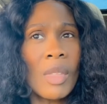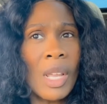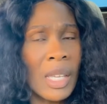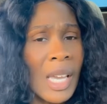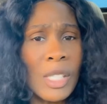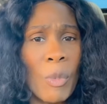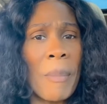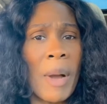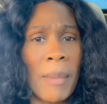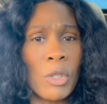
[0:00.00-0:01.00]
Yes,
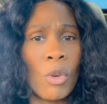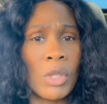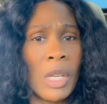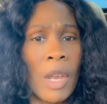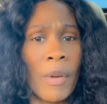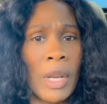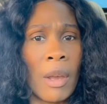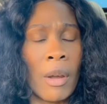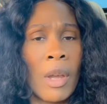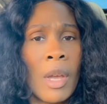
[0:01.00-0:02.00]
we pop Chosen here and
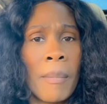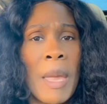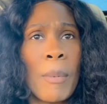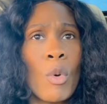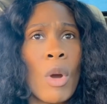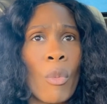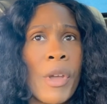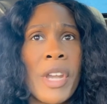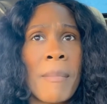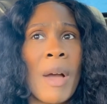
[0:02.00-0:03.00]
there. People who are
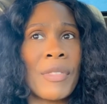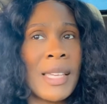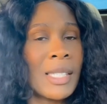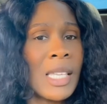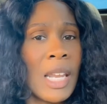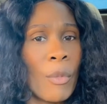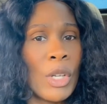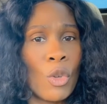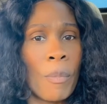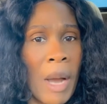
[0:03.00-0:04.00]
running their mouth, they see that
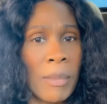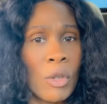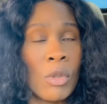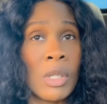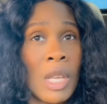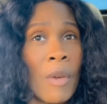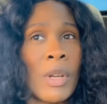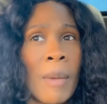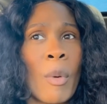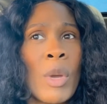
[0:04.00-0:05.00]
we do pop Chosen here
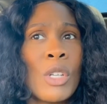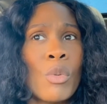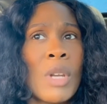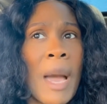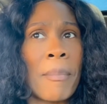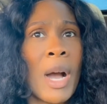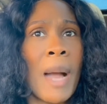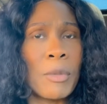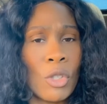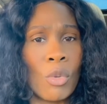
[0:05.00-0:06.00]
and there, but we do not
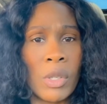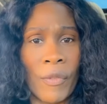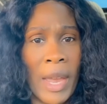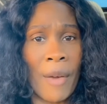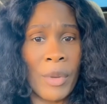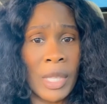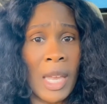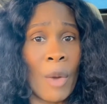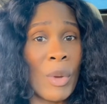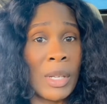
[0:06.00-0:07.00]
pop Chosen for
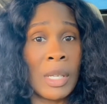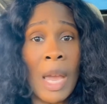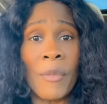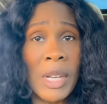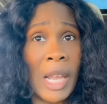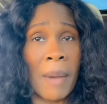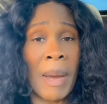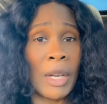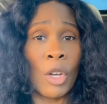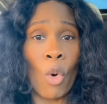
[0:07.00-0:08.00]
everything, and we definitely not
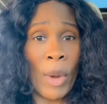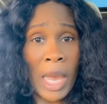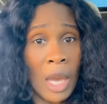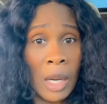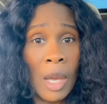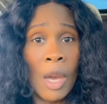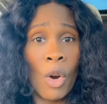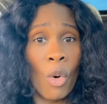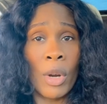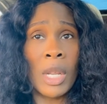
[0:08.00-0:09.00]
about to go in on